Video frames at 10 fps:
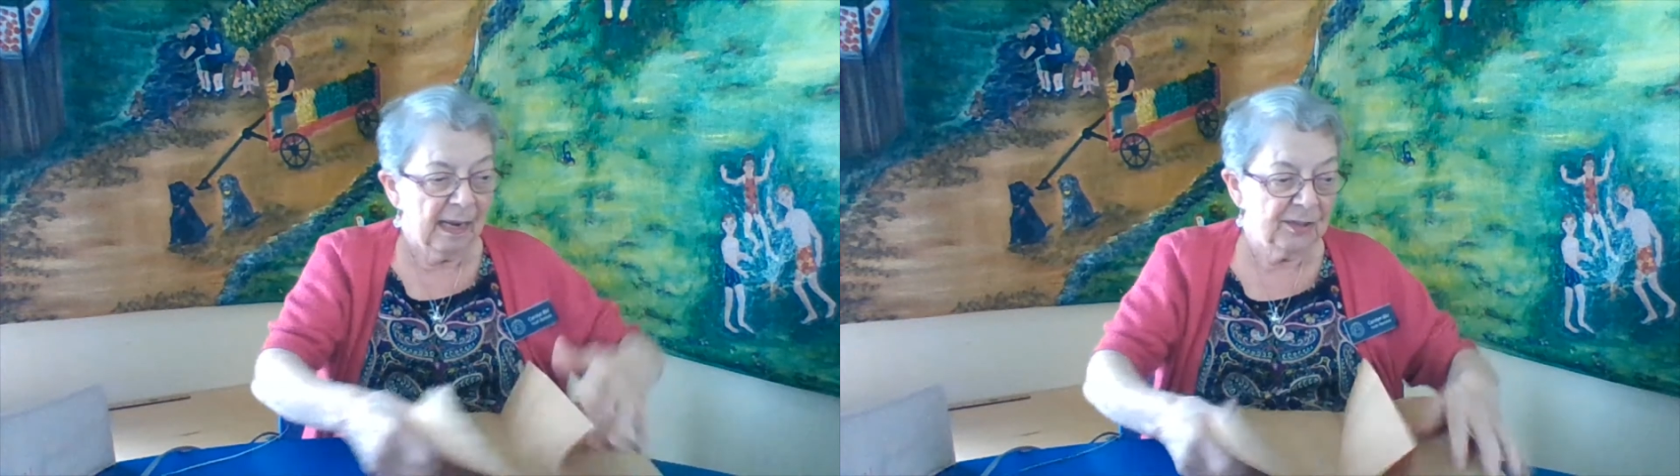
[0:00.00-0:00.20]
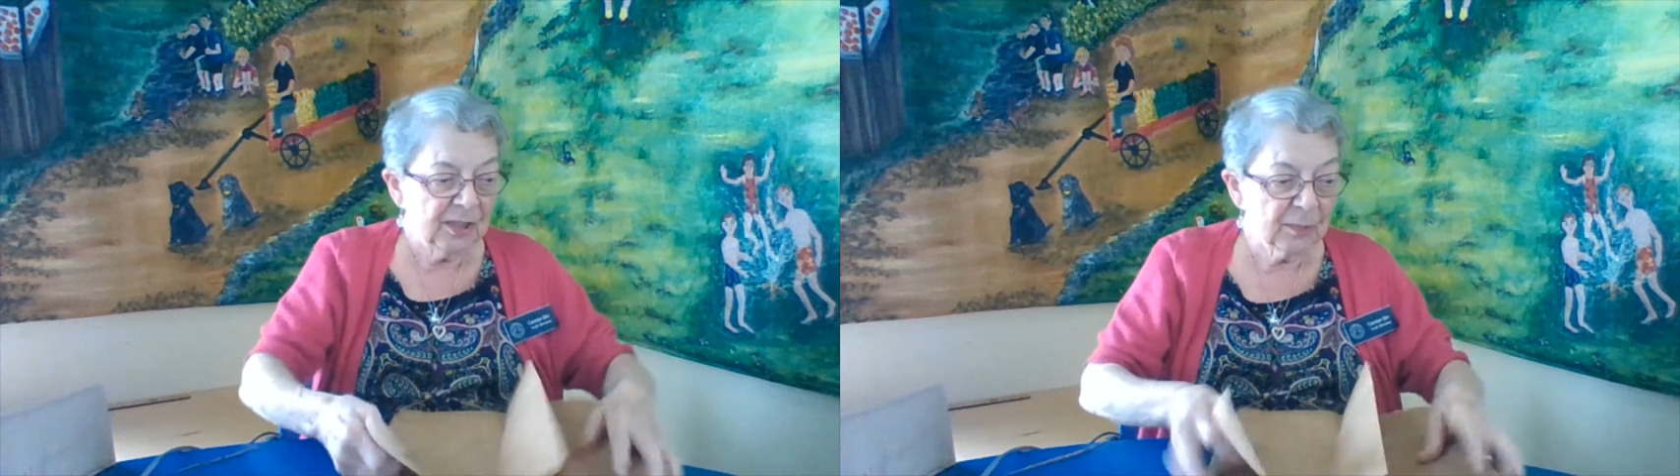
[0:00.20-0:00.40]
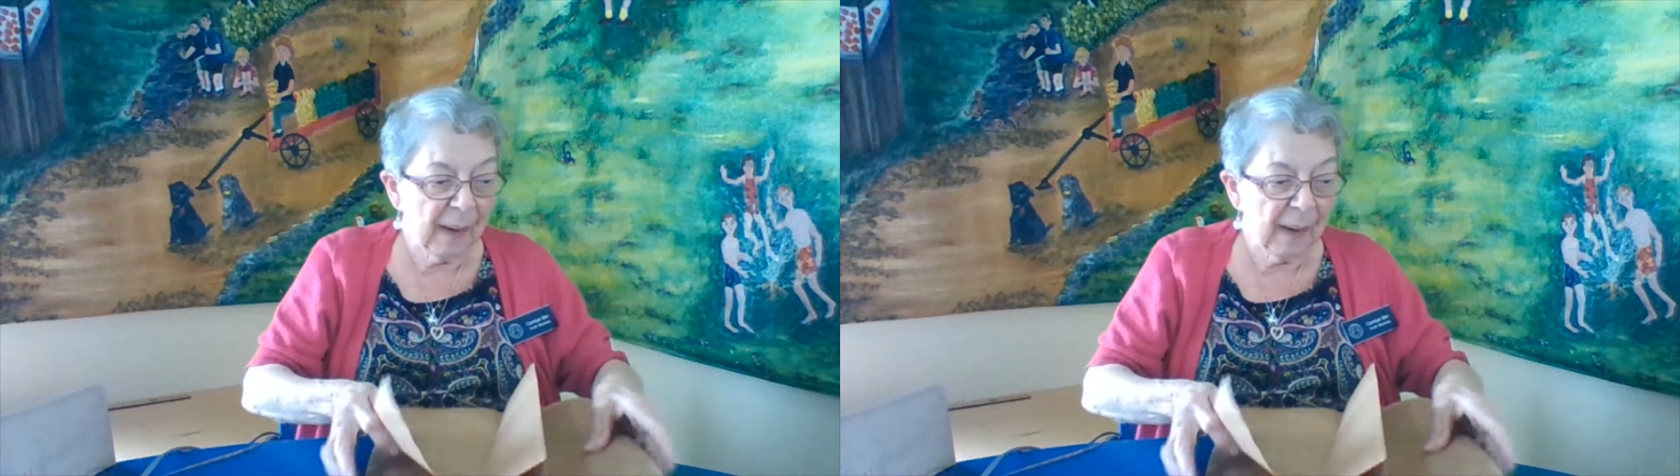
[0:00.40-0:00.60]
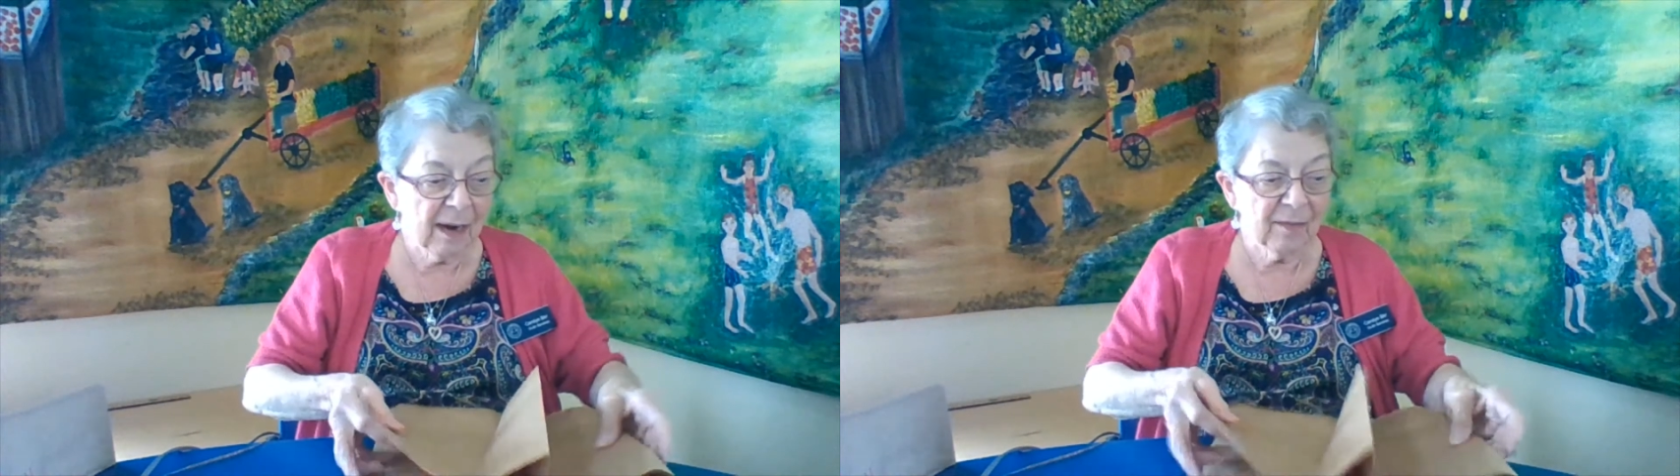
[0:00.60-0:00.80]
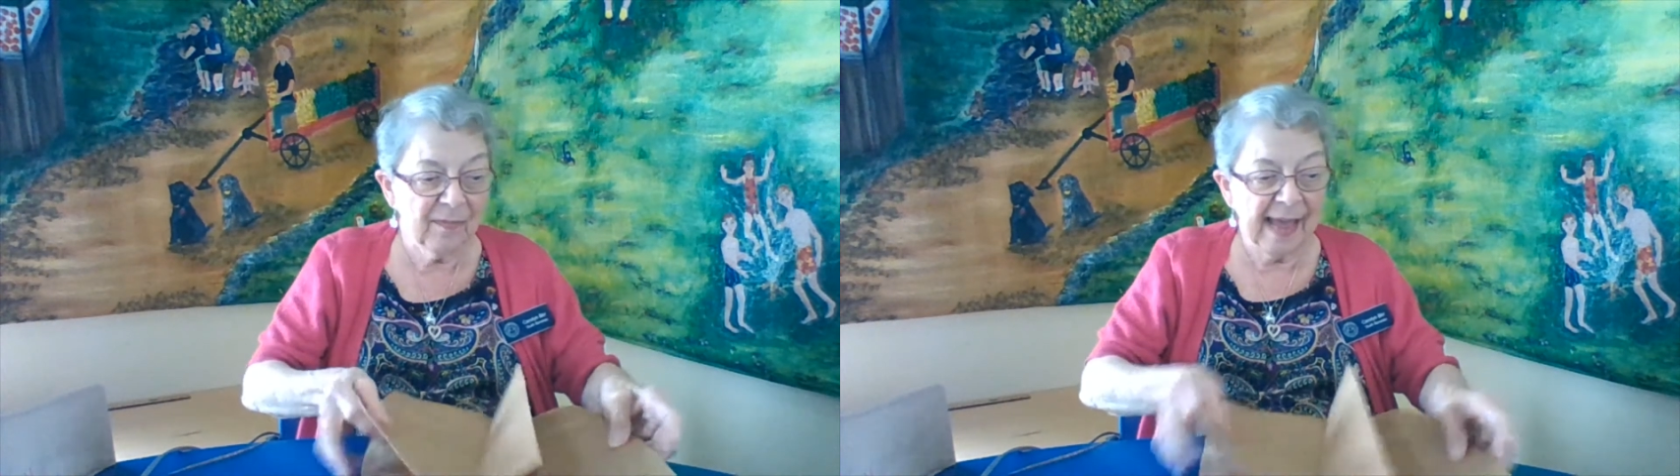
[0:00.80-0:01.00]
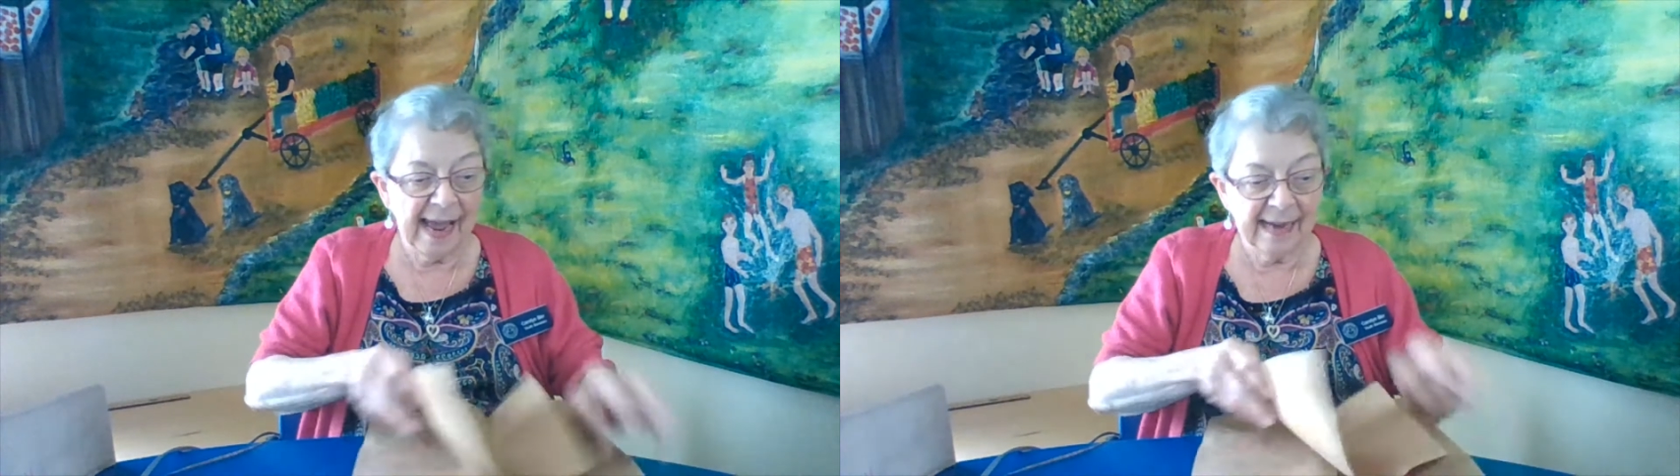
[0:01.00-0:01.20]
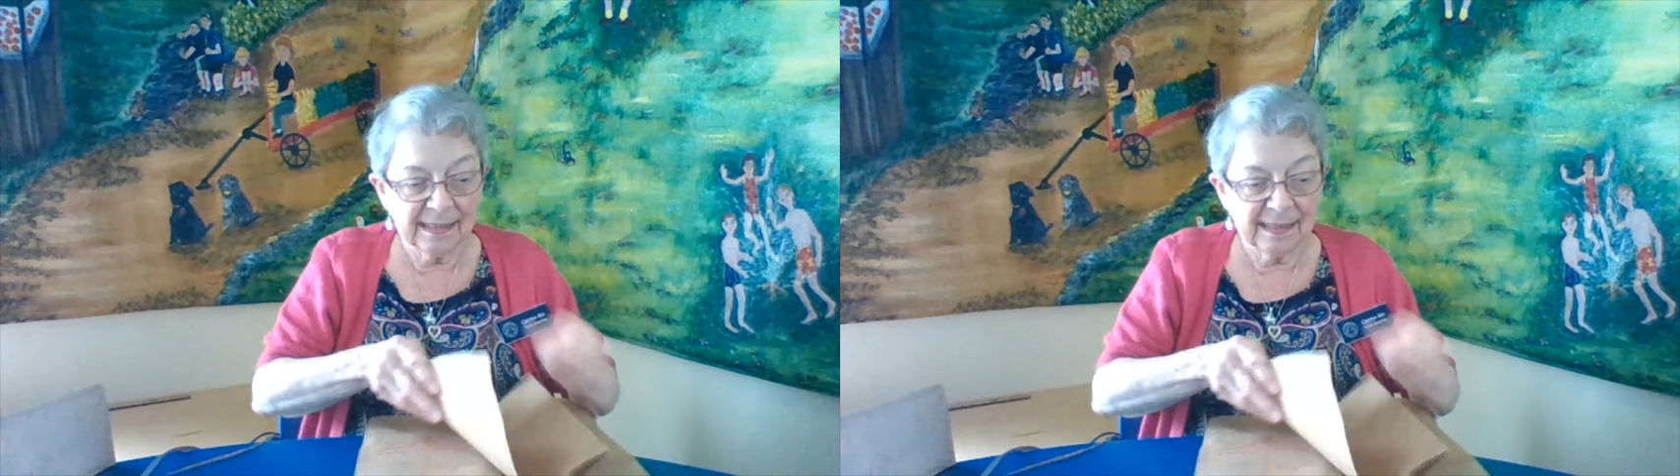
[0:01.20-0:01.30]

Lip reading: just part of that.